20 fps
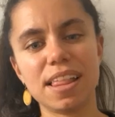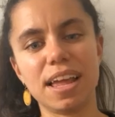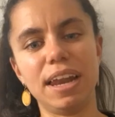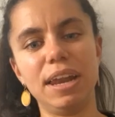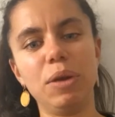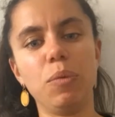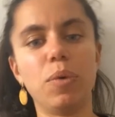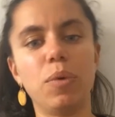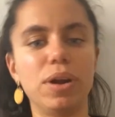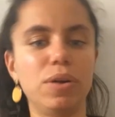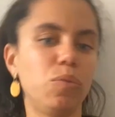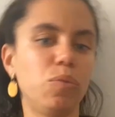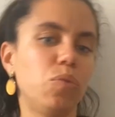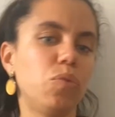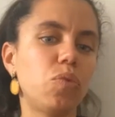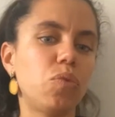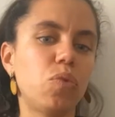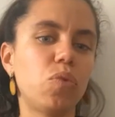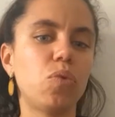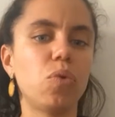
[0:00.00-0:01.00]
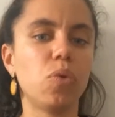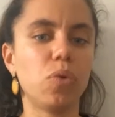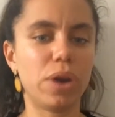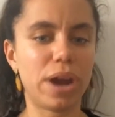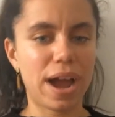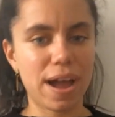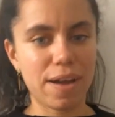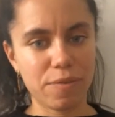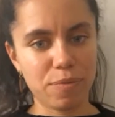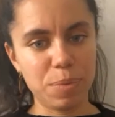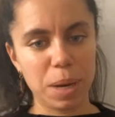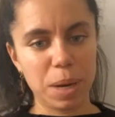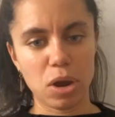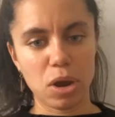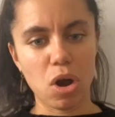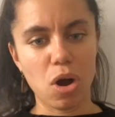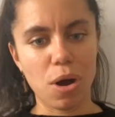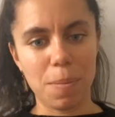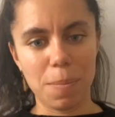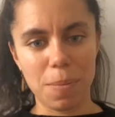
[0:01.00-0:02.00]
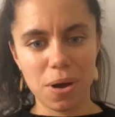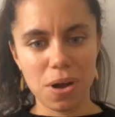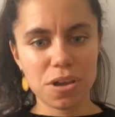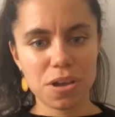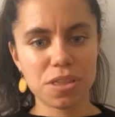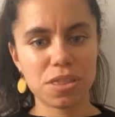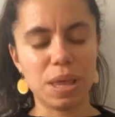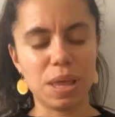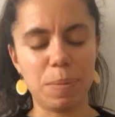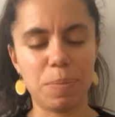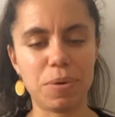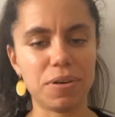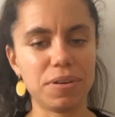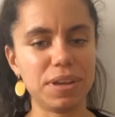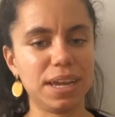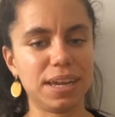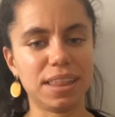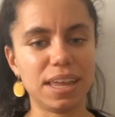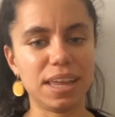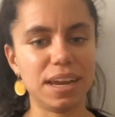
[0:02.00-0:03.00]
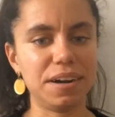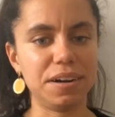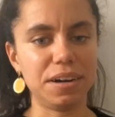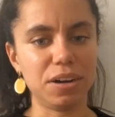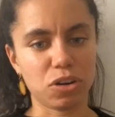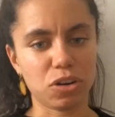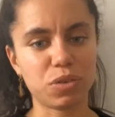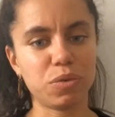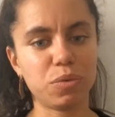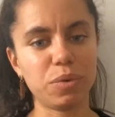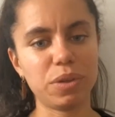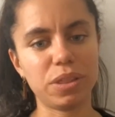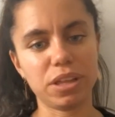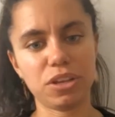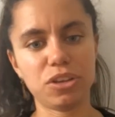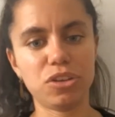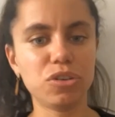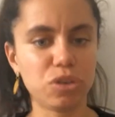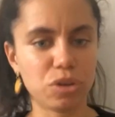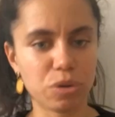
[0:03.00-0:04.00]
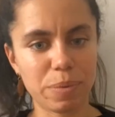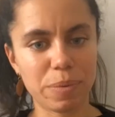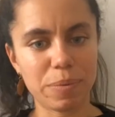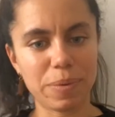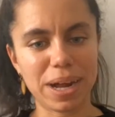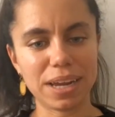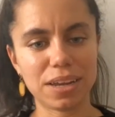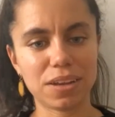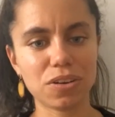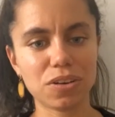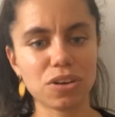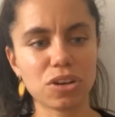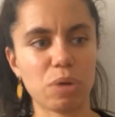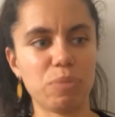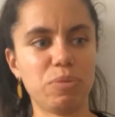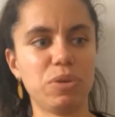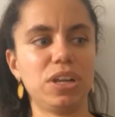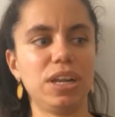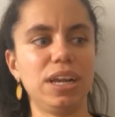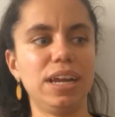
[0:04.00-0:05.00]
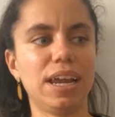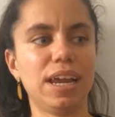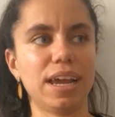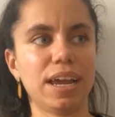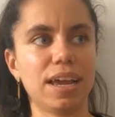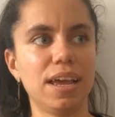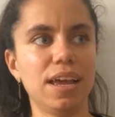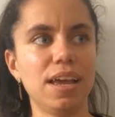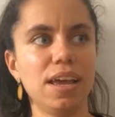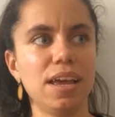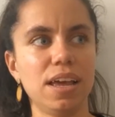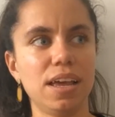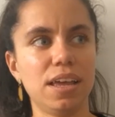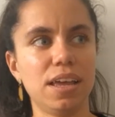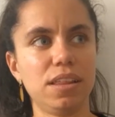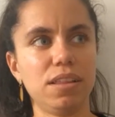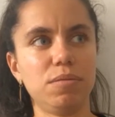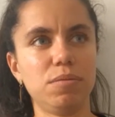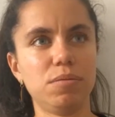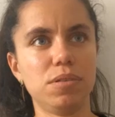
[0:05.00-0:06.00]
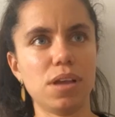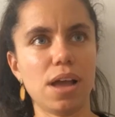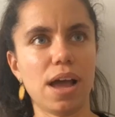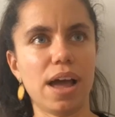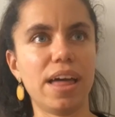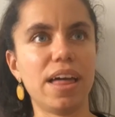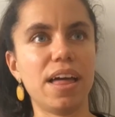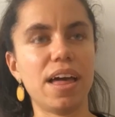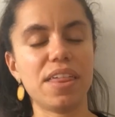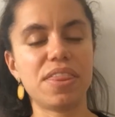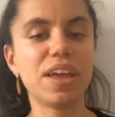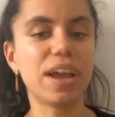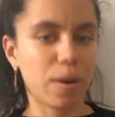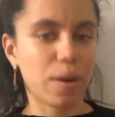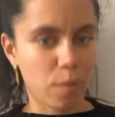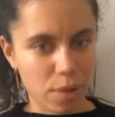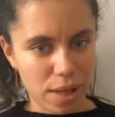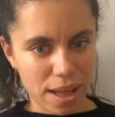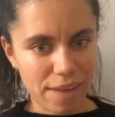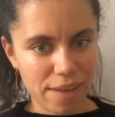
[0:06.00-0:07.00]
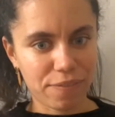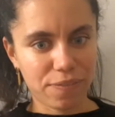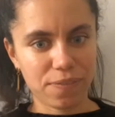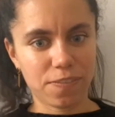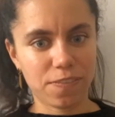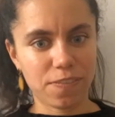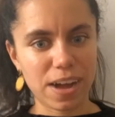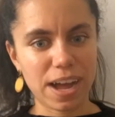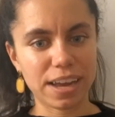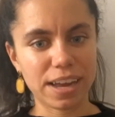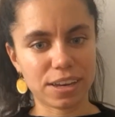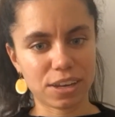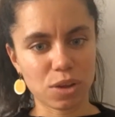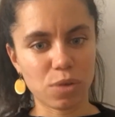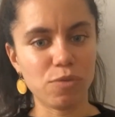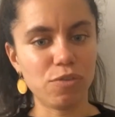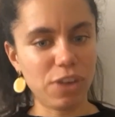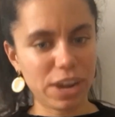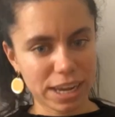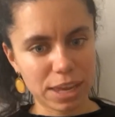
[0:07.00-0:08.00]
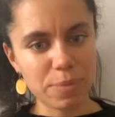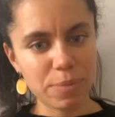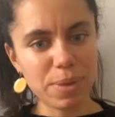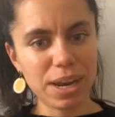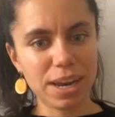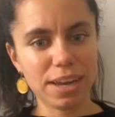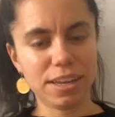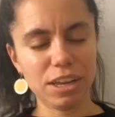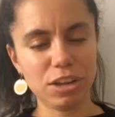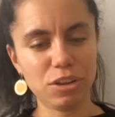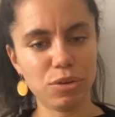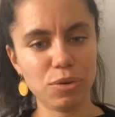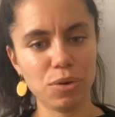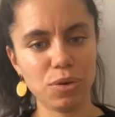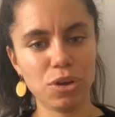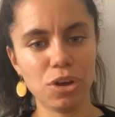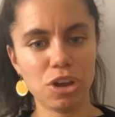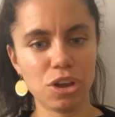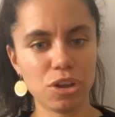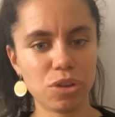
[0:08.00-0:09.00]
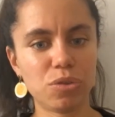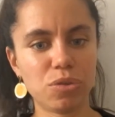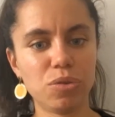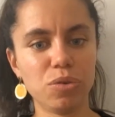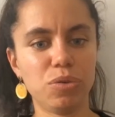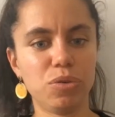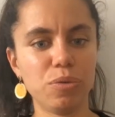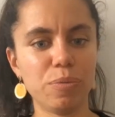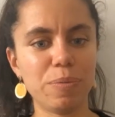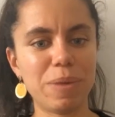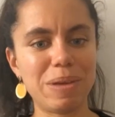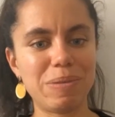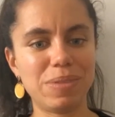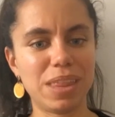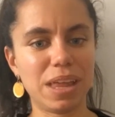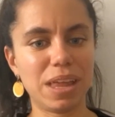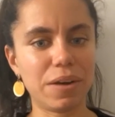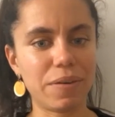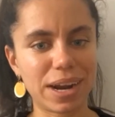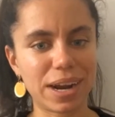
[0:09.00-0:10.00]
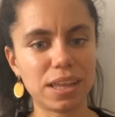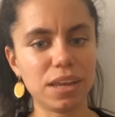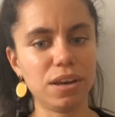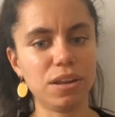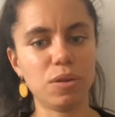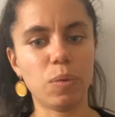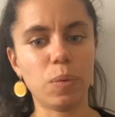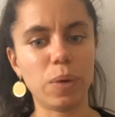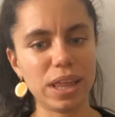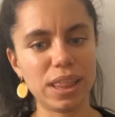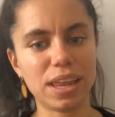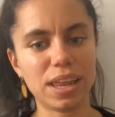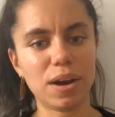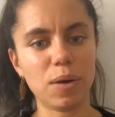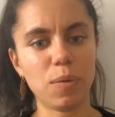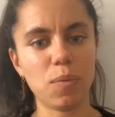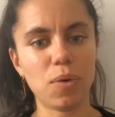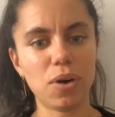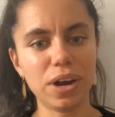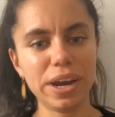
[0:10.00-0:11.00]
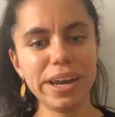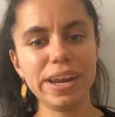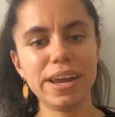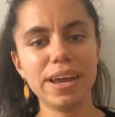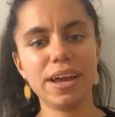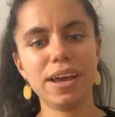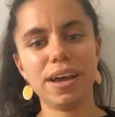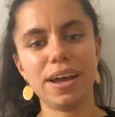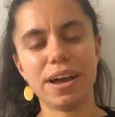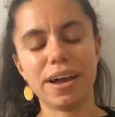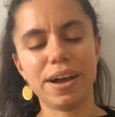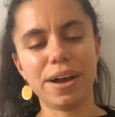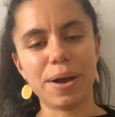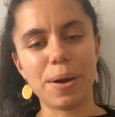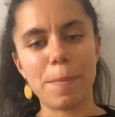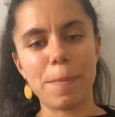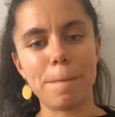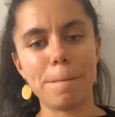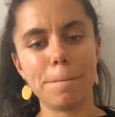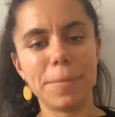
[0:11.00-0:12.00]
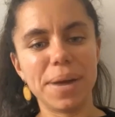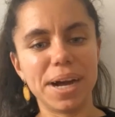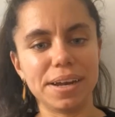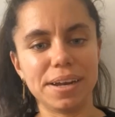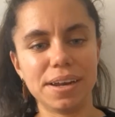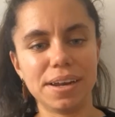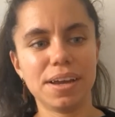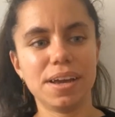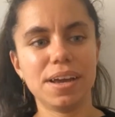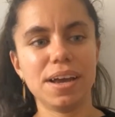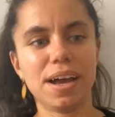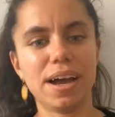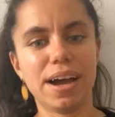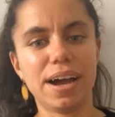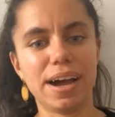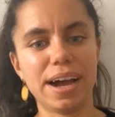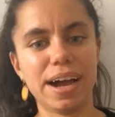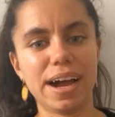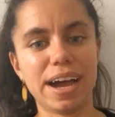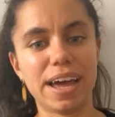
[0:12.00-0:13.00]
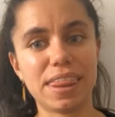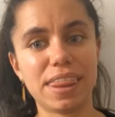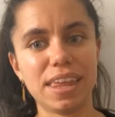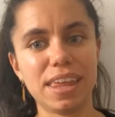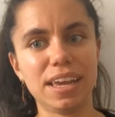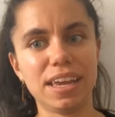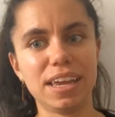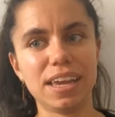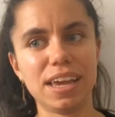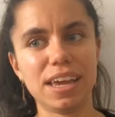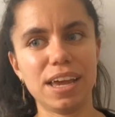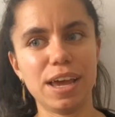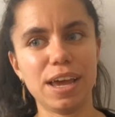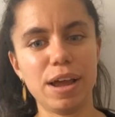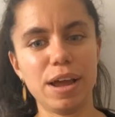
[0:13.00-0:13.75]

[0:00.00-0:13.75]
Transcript: in what could have become the project there in Oxford with the two supervisors. Obviously, like I, I think I would have had some flexibility to to to maybe direct it in the way that I wanted, um, but uh, I think.